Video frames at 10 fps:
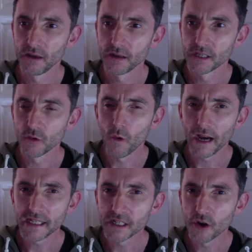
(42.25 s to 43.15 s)
So why
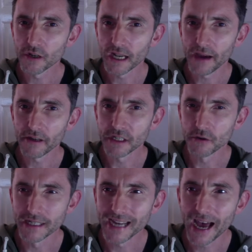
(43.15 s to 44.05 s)
did God allow it to
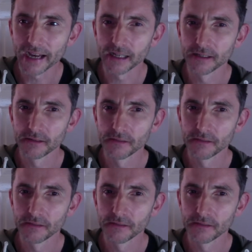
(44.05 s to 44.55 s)
attack?